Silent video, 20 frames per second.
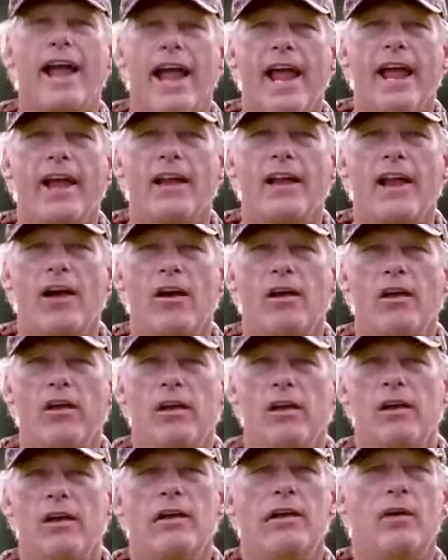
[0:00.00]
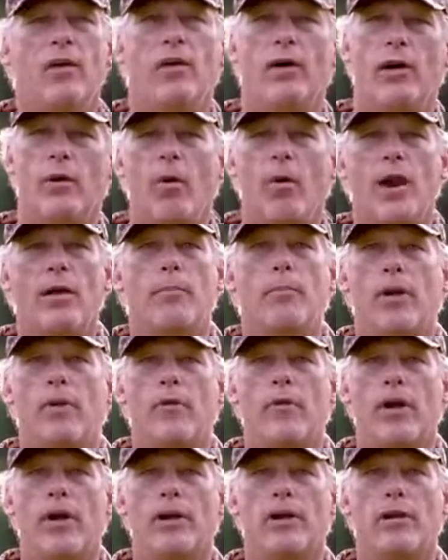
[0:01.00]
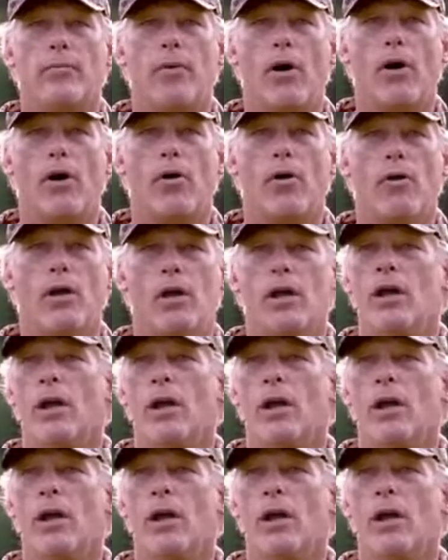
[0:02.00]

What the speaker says: a handheld or you want to put one on your bow,